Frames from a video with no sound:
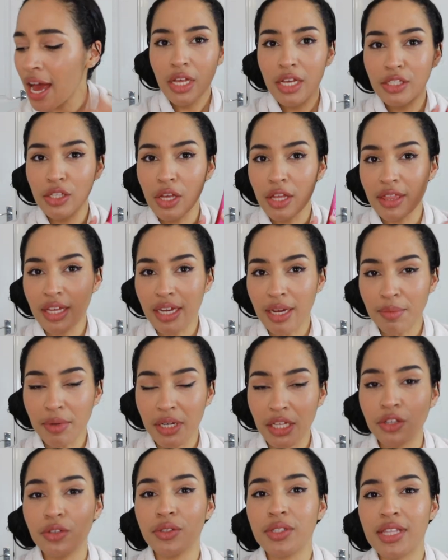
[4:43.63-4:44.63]
So I think I'm
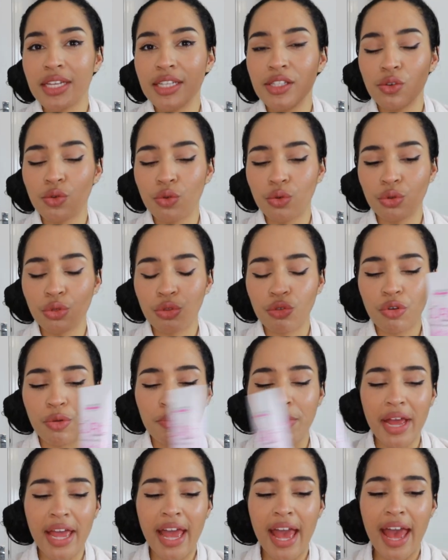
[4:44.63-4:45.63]
going to use this all through
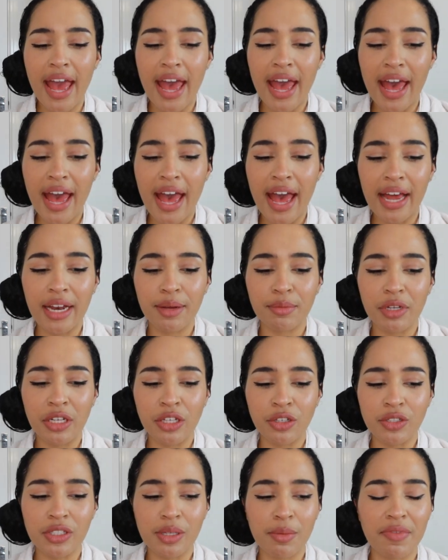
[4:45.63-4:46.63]
my hair and I'm going
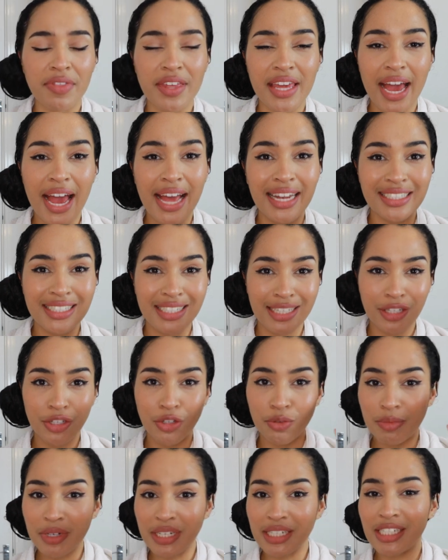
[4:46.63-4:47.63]
to use some of the
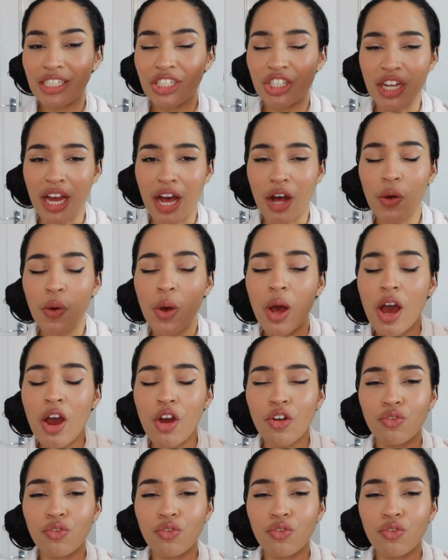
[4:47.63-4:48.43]
anti-humidity gel